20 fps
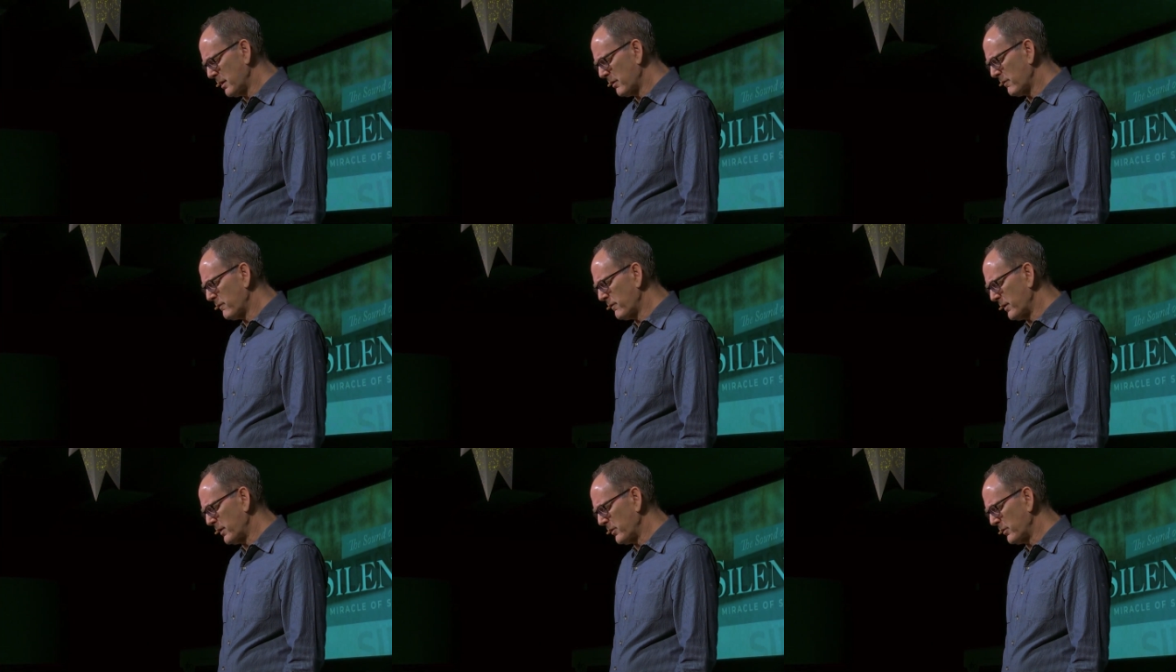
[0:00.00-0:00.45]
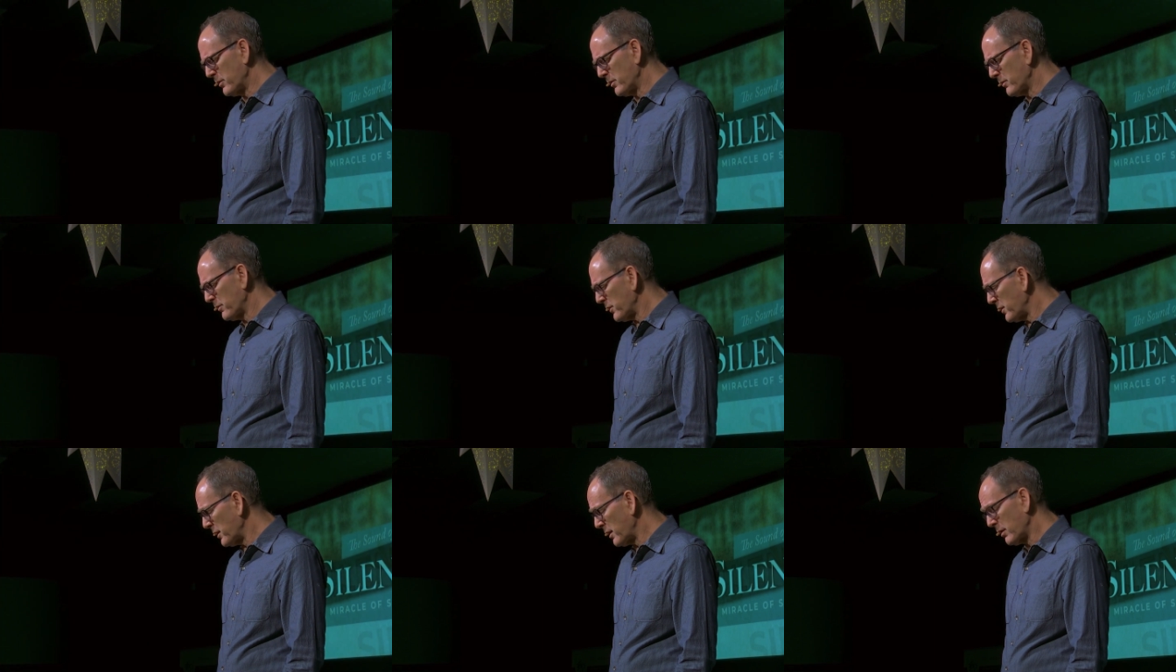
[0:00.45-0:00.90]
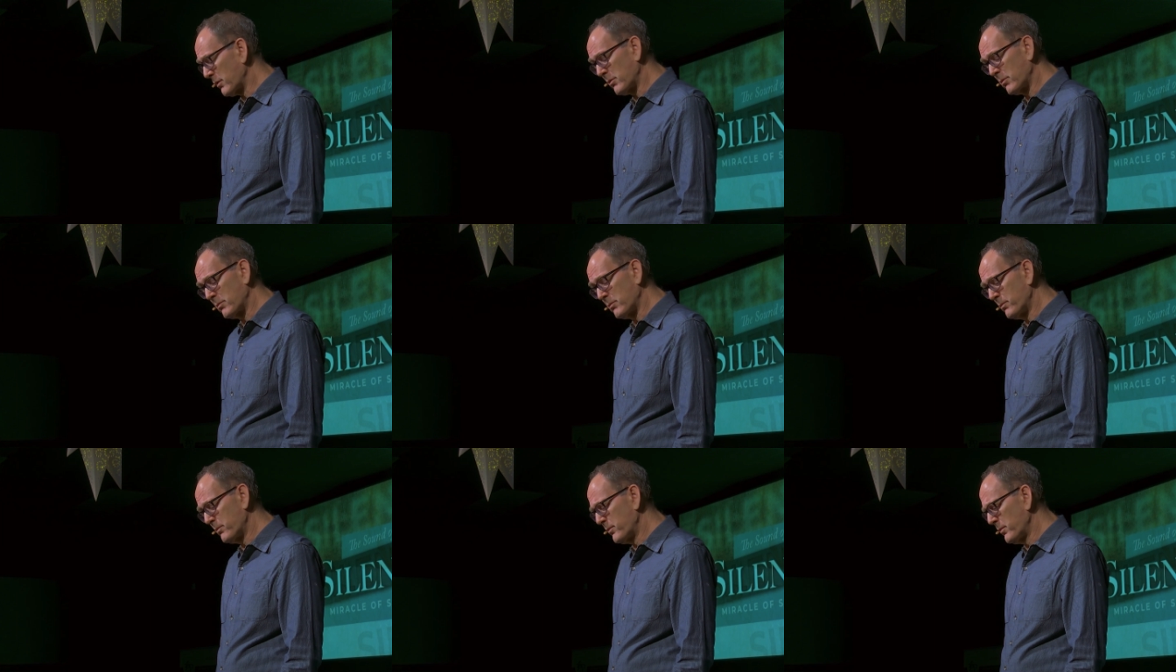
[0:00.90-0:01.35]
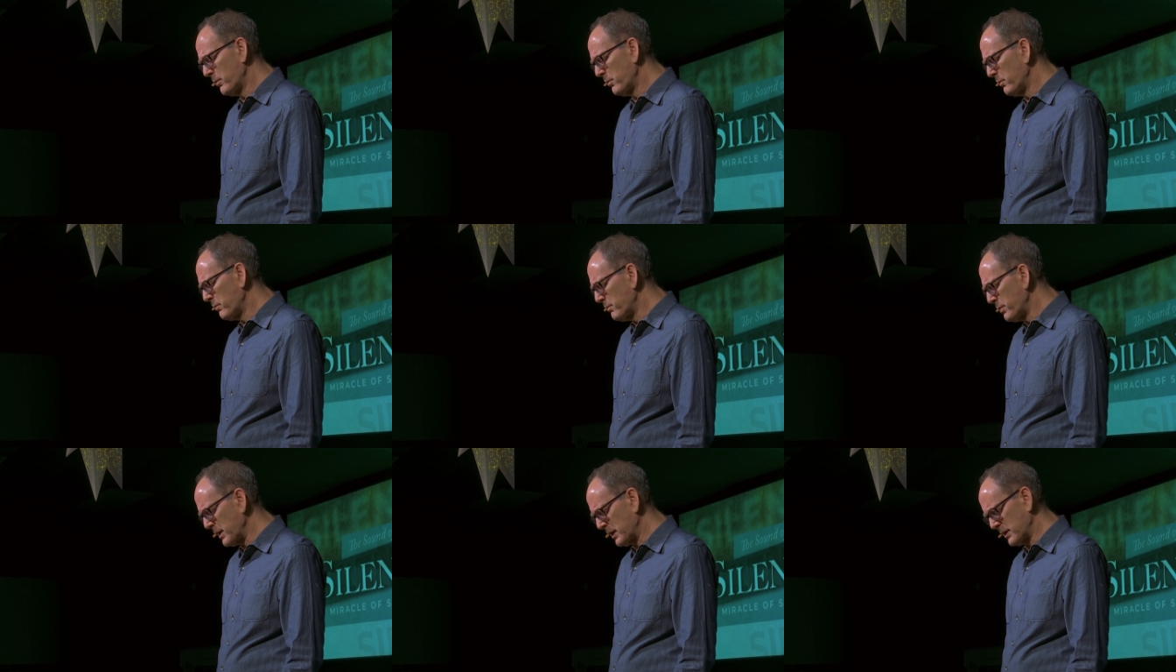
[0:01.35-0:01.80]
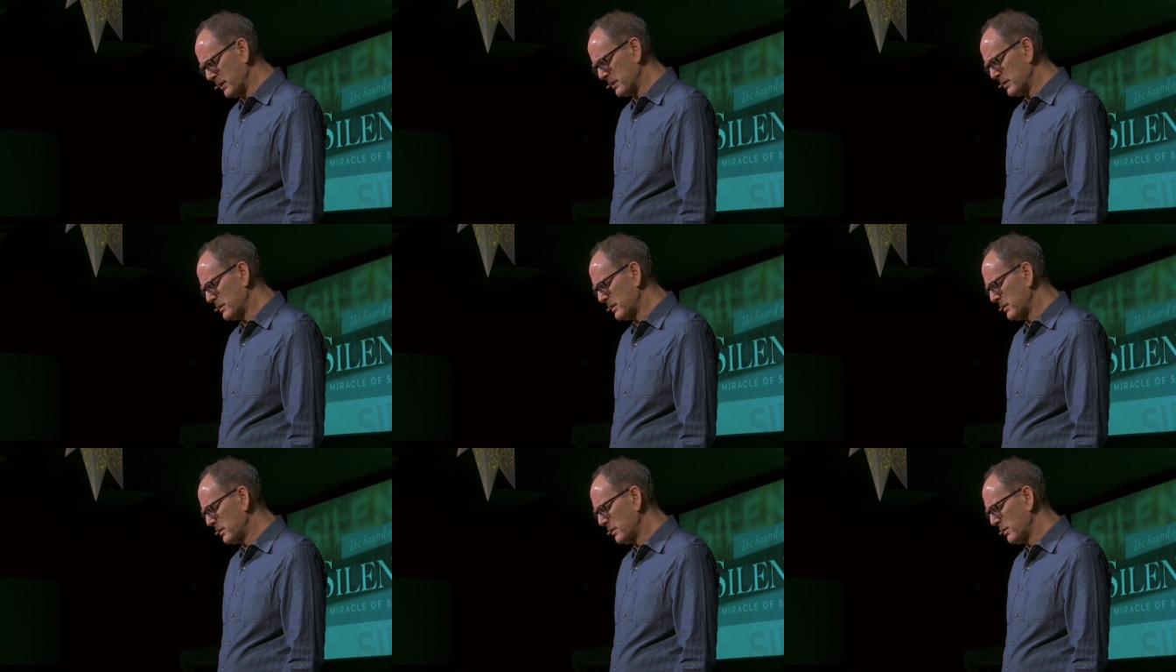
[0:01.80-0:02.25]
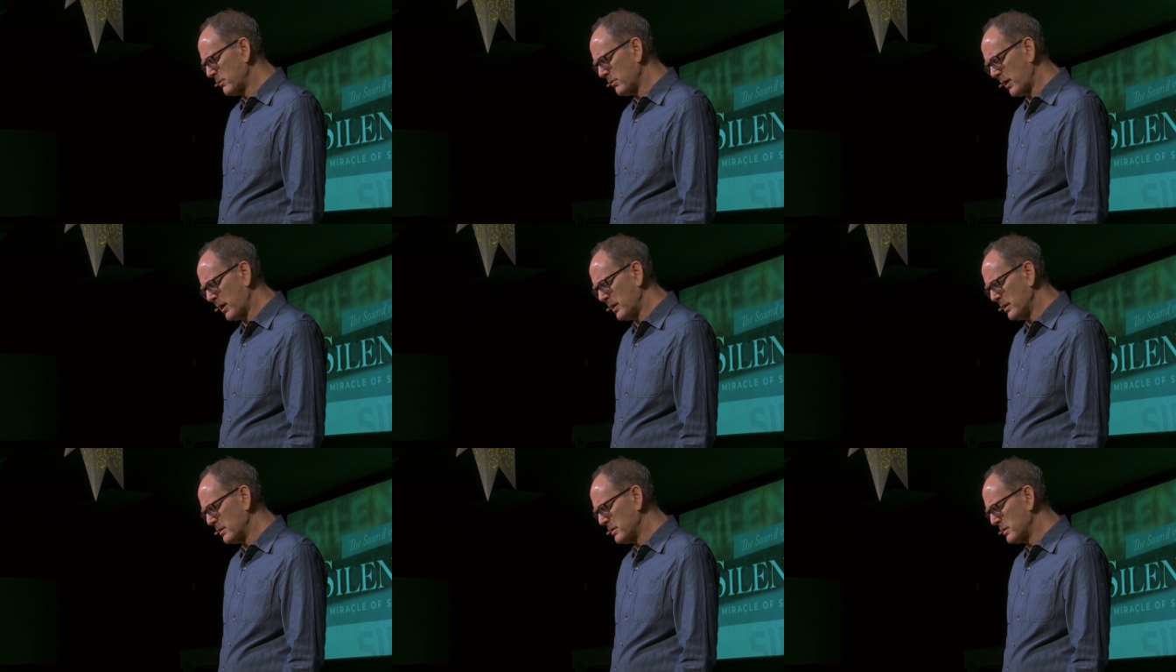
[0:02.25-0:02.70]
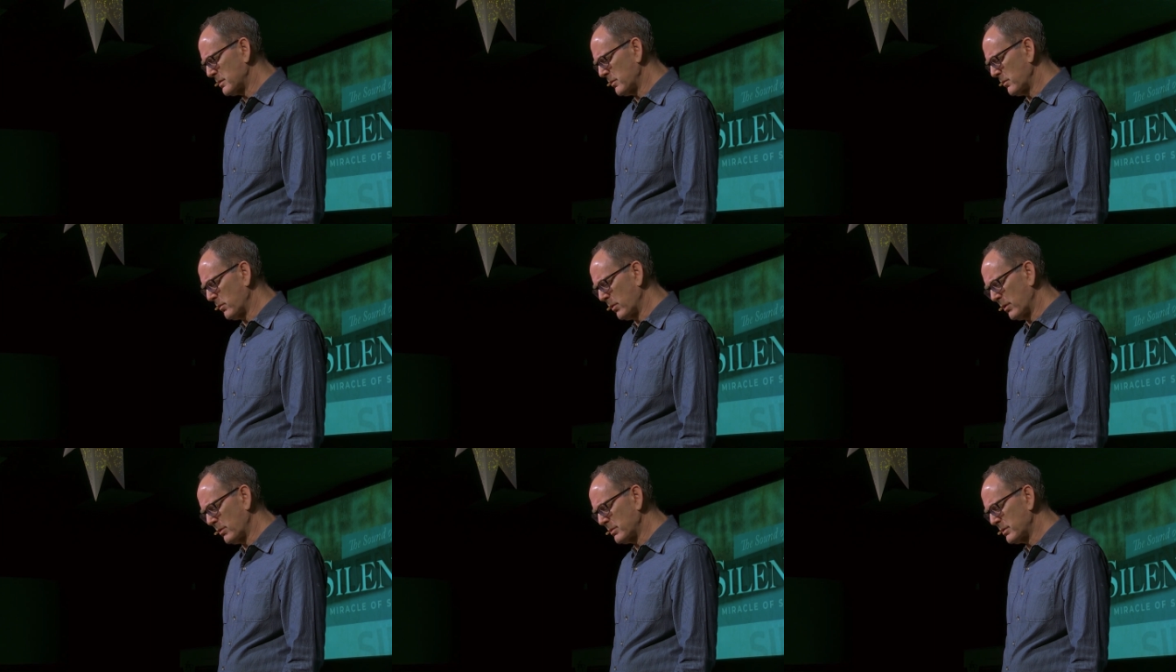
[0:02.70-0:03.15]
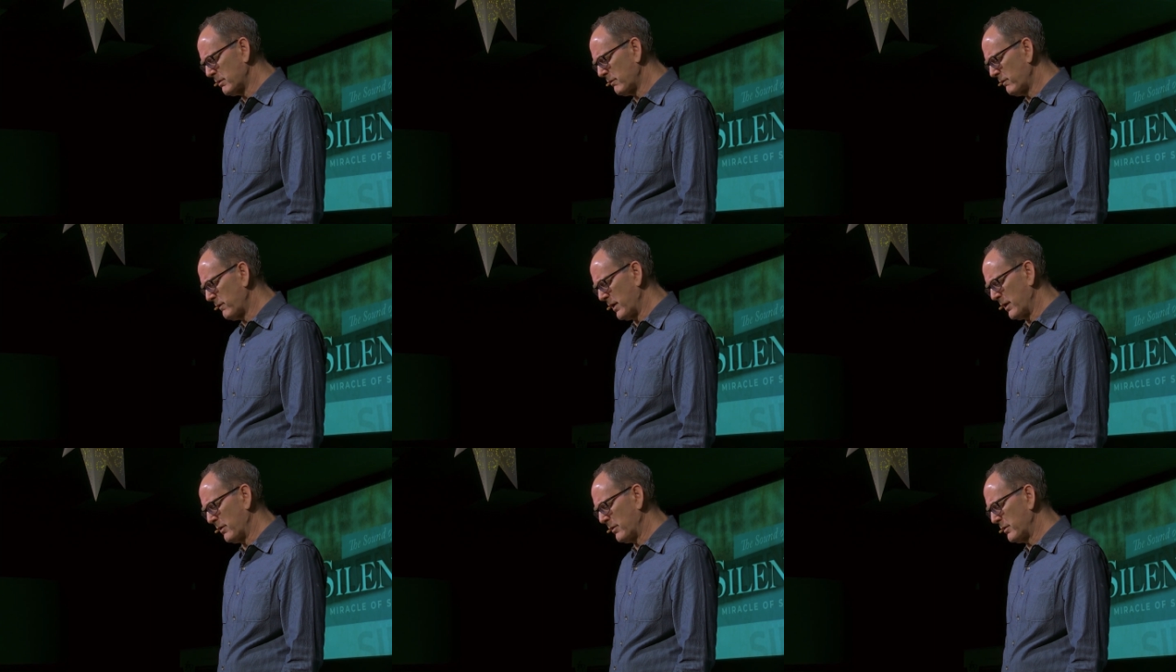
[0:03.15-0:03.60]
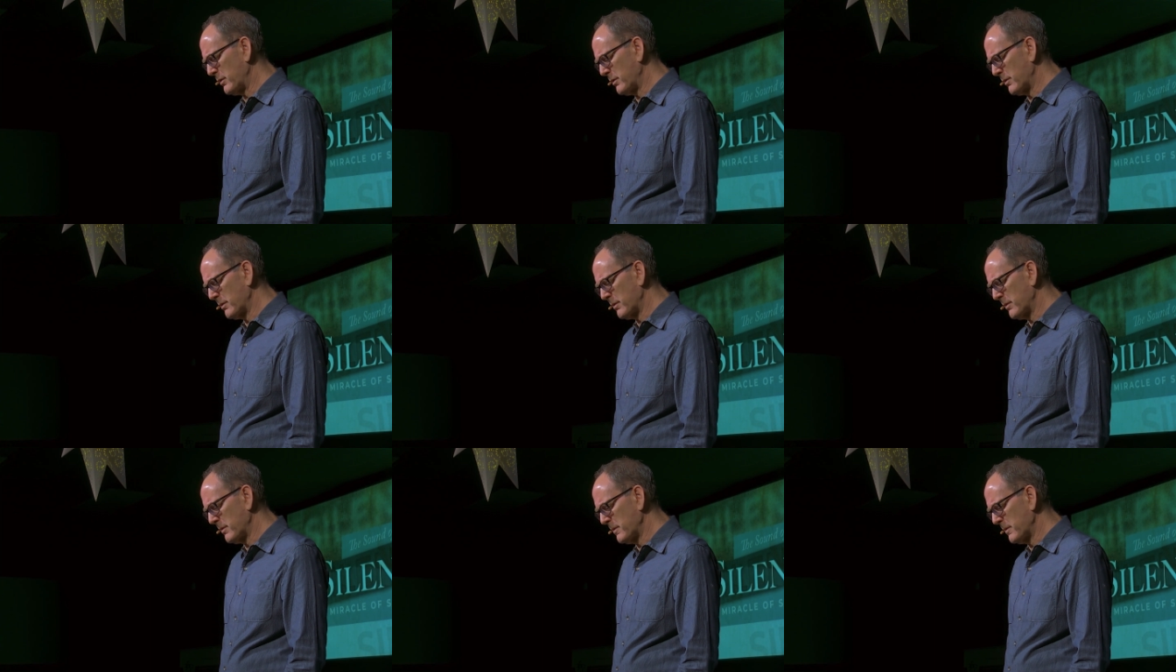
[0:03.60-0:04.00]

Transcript: our failure, than our biggest, greatest, worst failure.